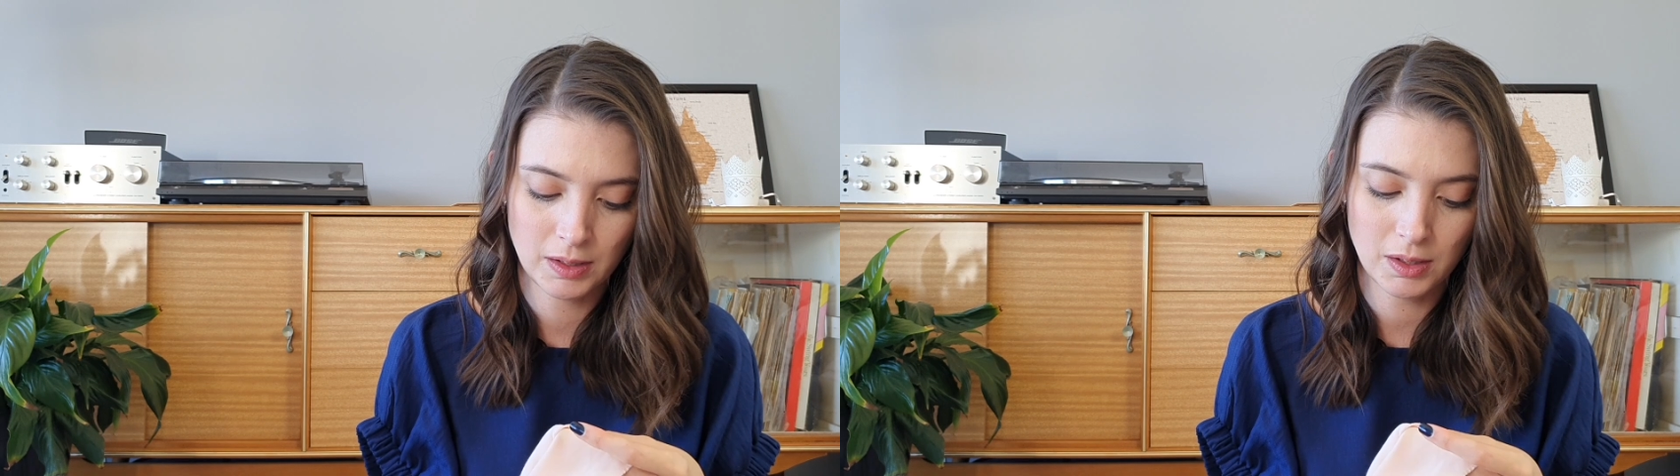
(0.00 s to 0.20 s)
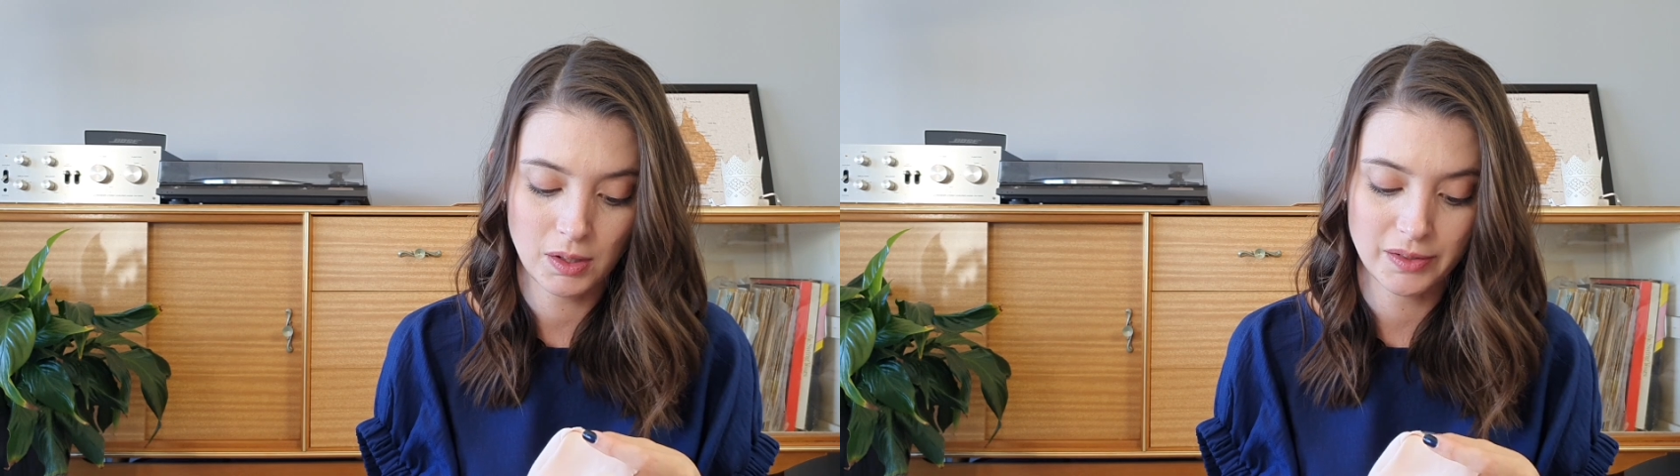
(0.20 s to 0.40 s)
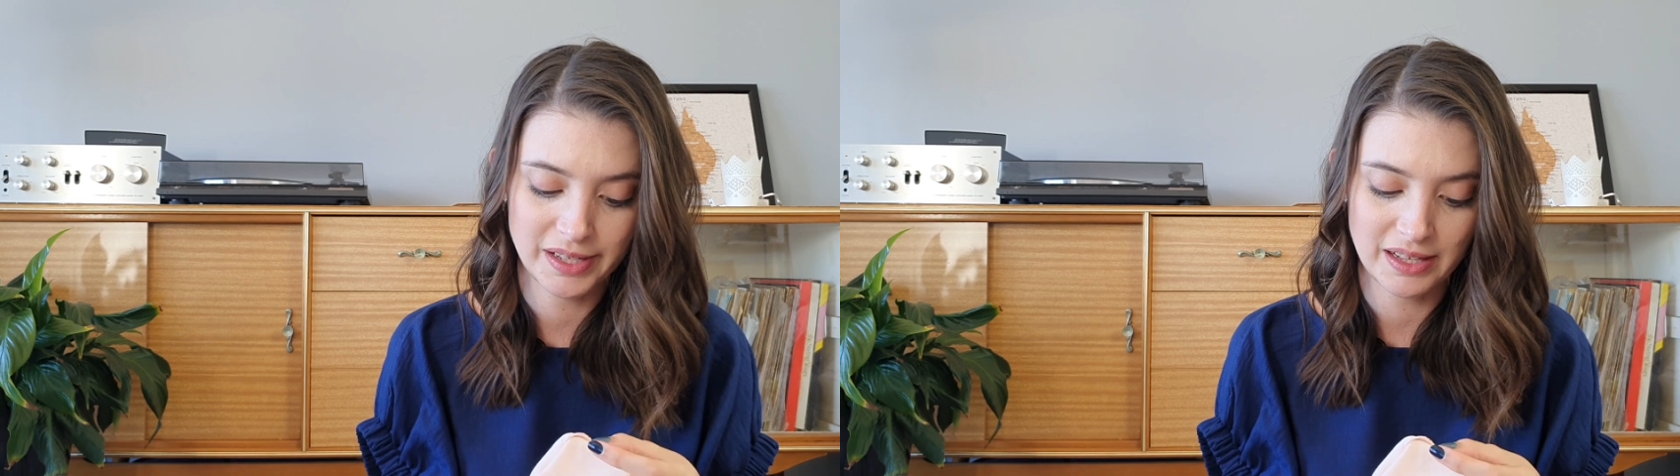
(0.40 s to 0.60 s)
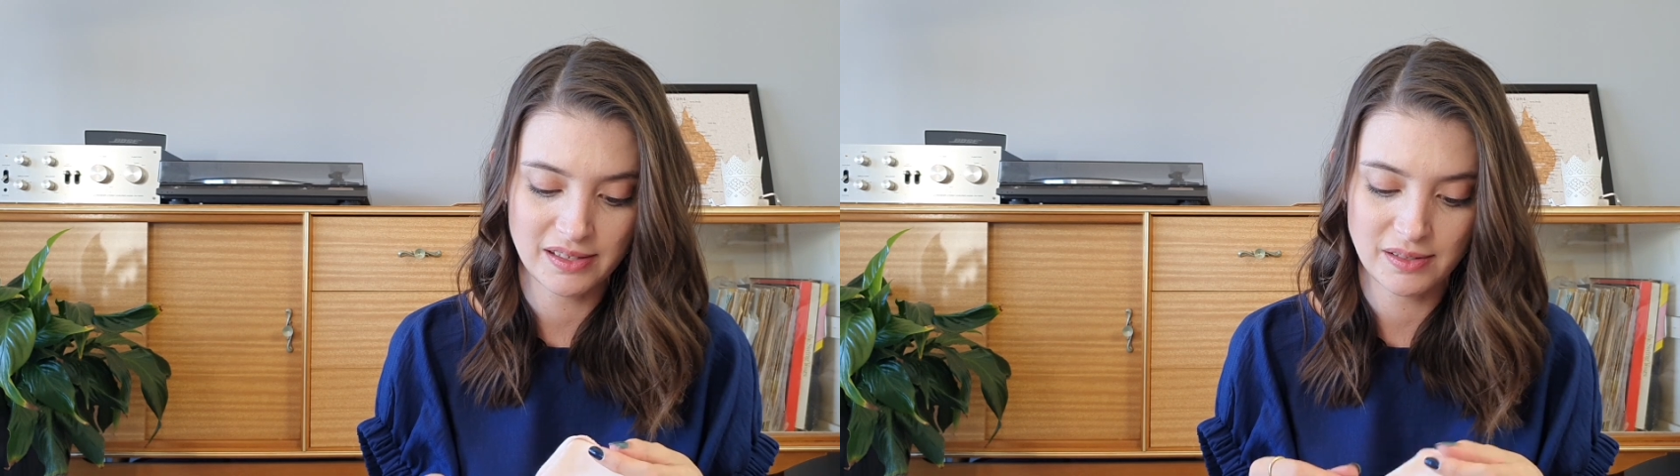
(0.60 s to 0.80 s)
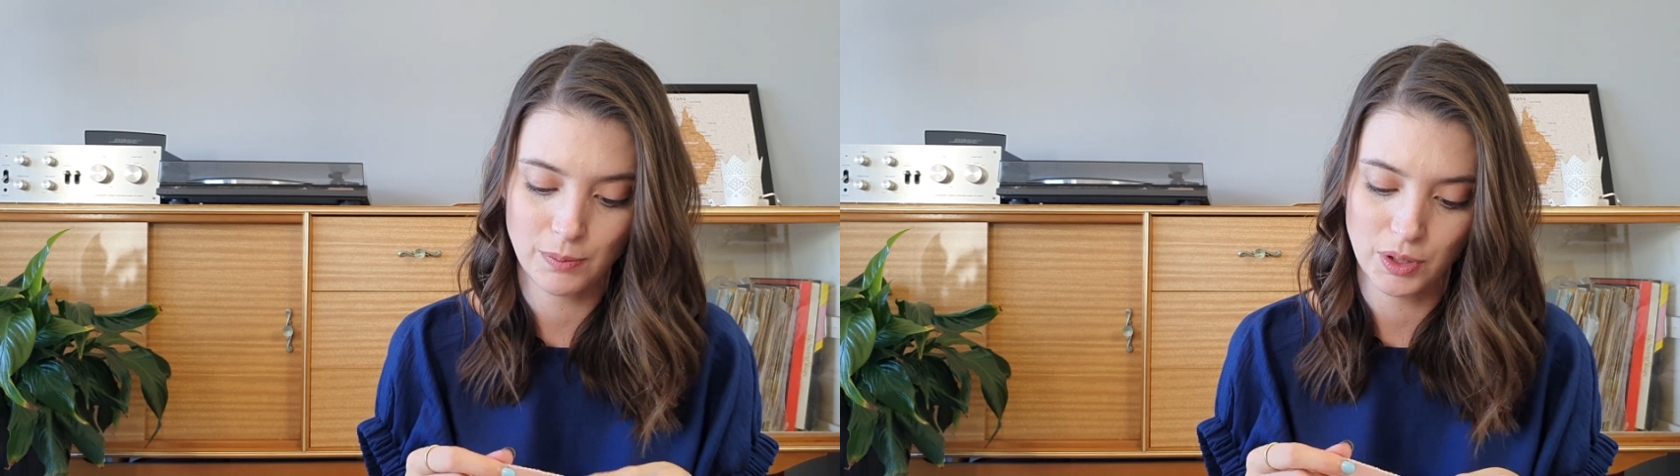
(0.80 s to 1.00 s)
because
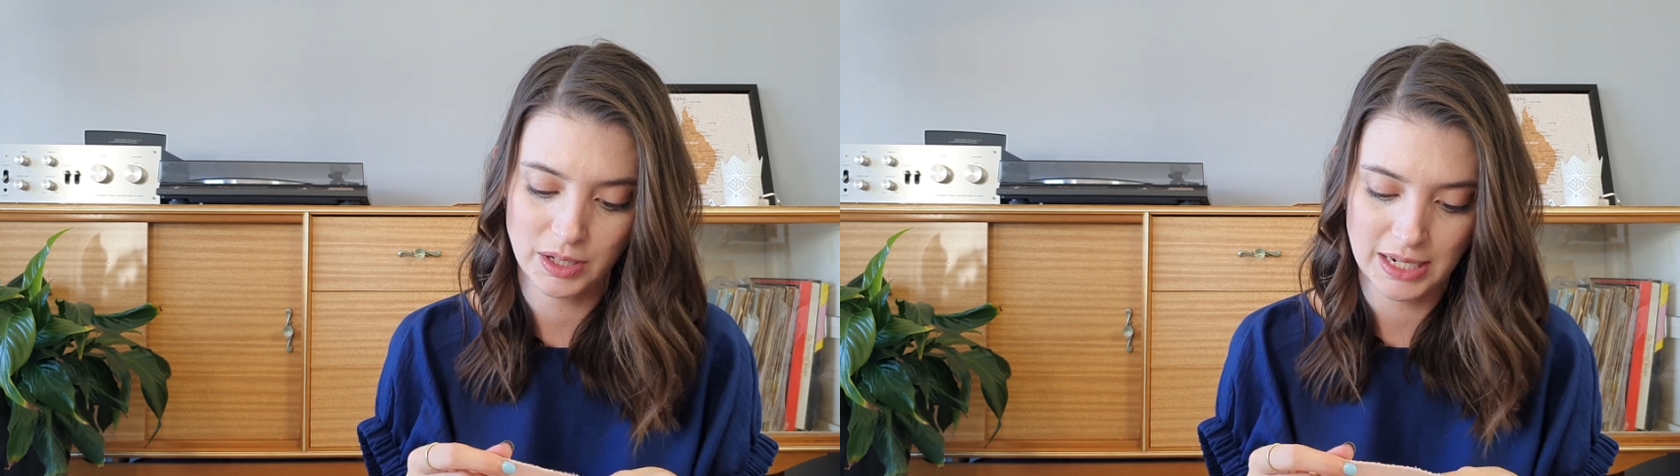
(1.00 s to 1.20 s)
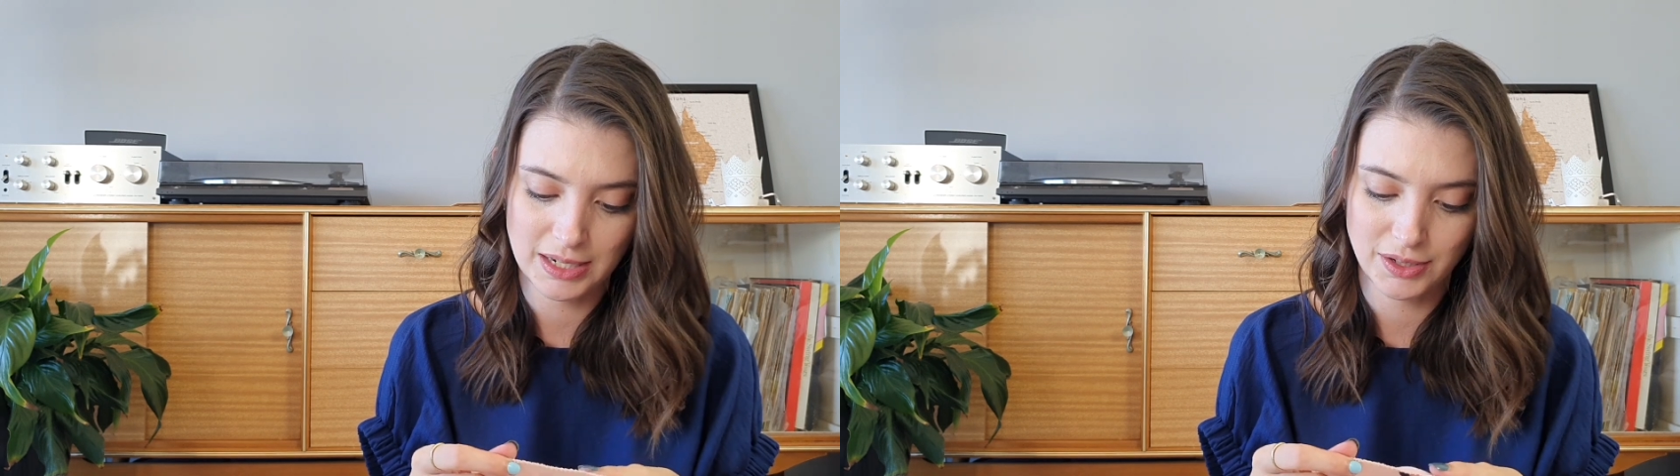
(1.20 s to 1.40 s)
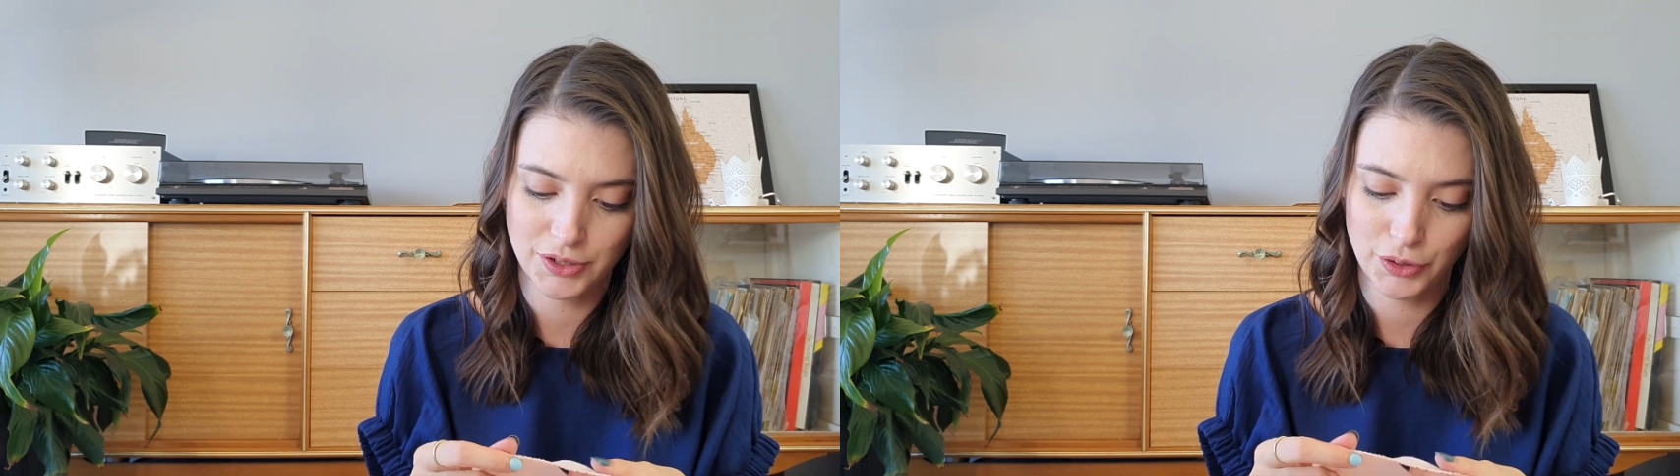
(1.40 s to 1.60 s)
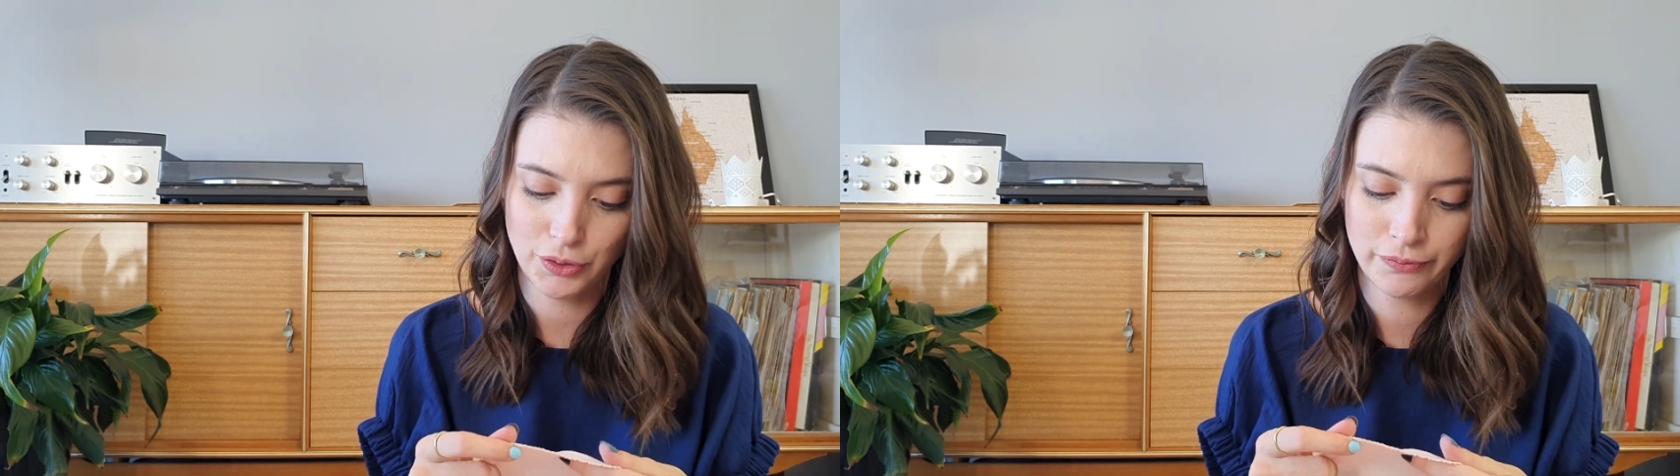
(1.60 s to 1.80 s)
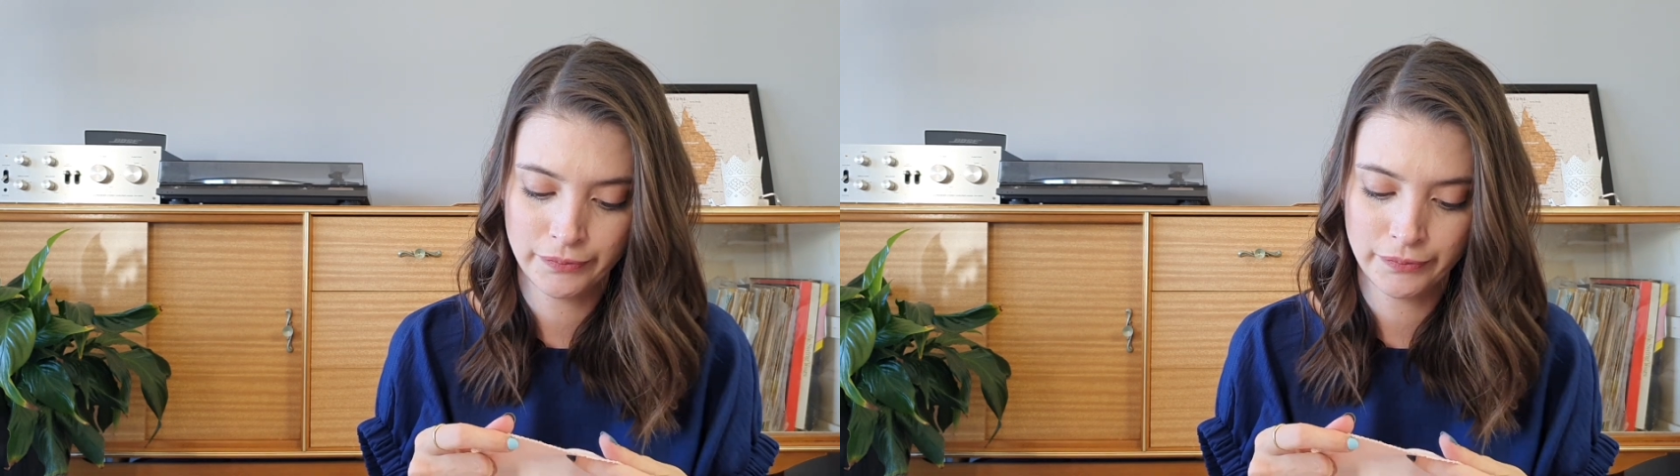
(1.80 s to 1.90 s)
that's what you tend to do.